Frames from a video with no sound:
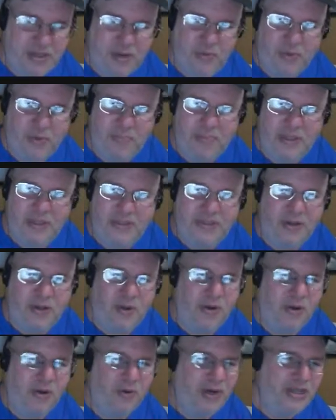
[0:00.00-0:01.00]
I won't be
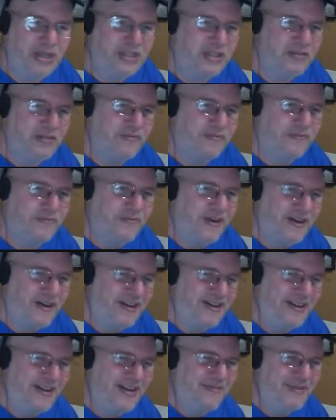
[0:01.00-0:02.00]
so aggressive
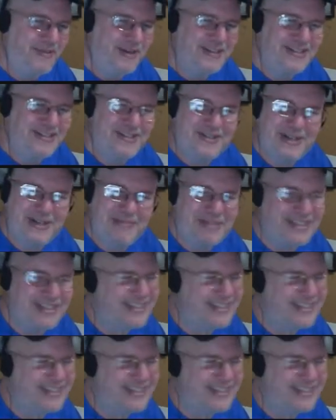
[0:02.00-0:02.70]
on every stream.